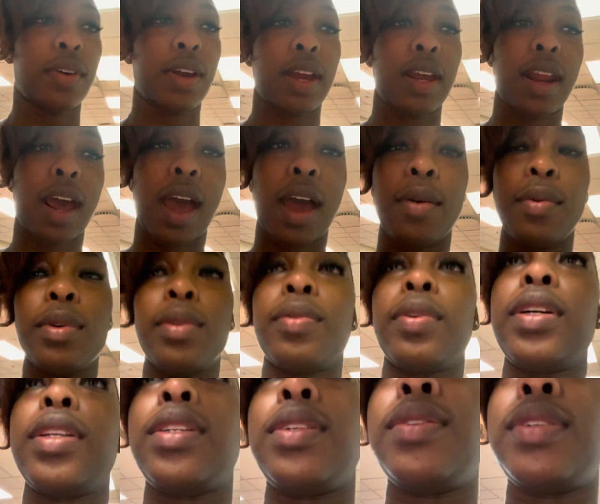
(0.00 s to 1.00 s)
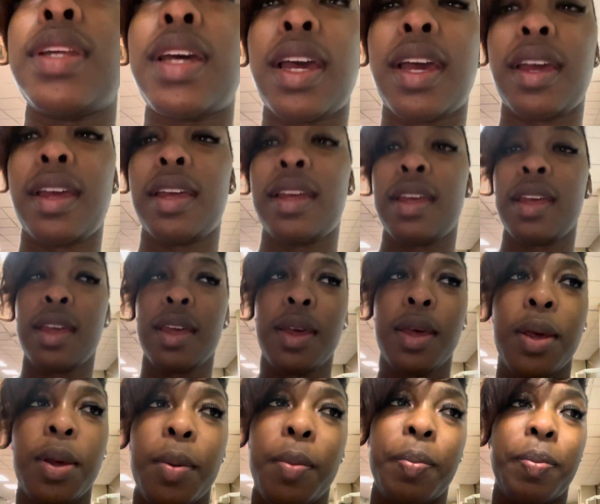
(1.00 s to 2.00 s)
And I will redo that.
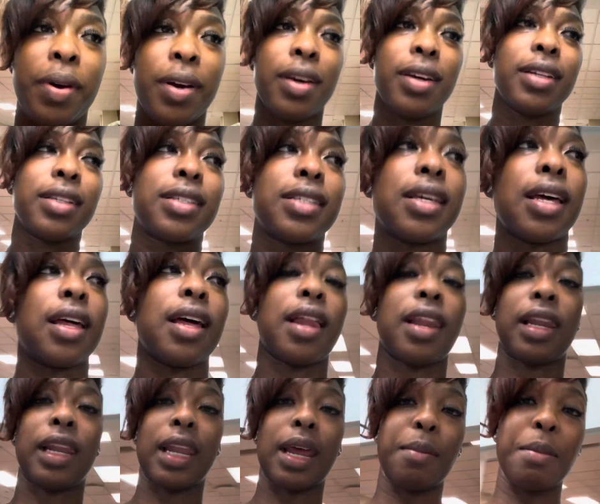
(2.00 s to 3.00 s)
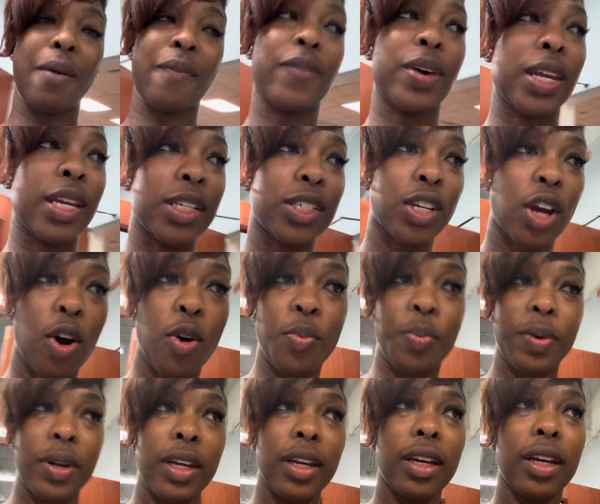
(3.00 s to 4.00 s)
But let me finish
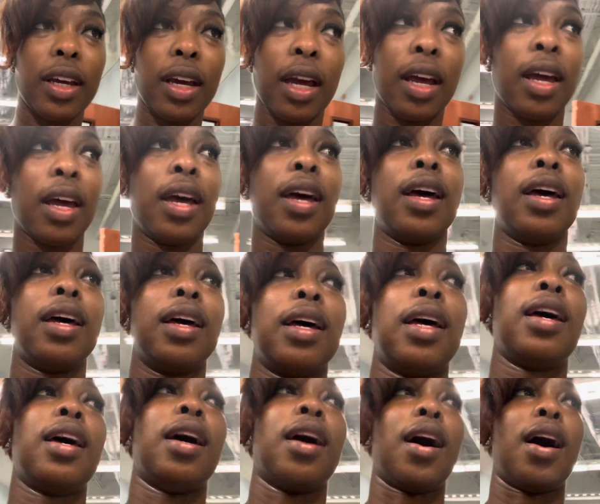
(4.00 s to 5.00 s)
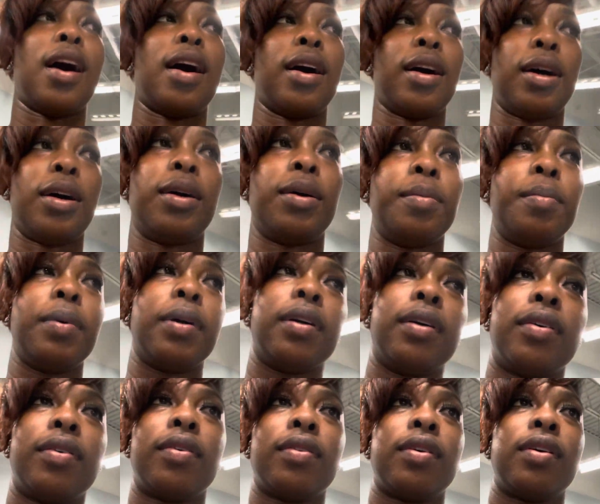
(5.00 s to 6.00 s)
opening. Um,
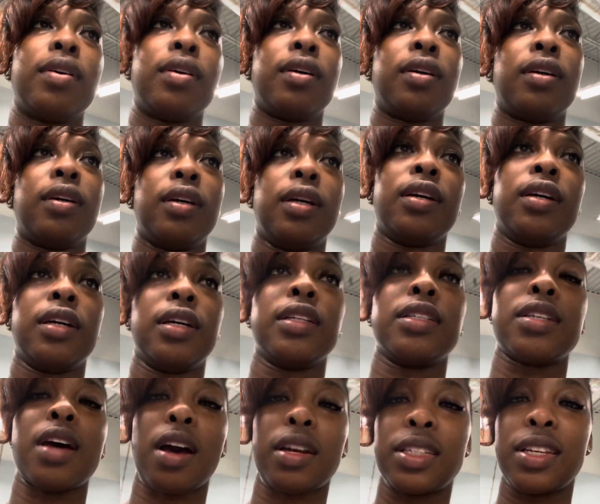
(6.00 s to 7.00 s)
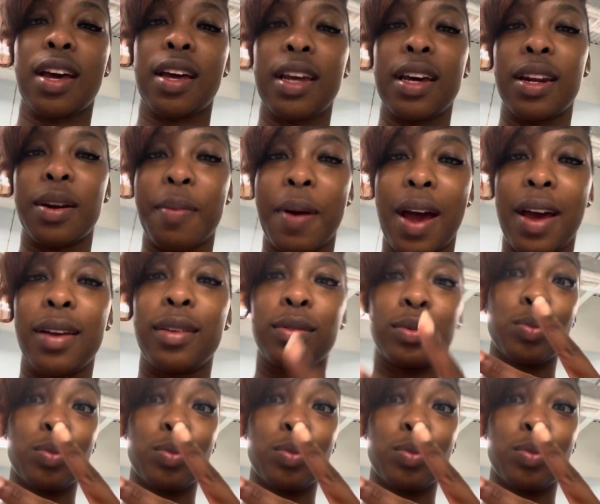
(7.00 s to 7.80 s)
talk to y'all later. Bye.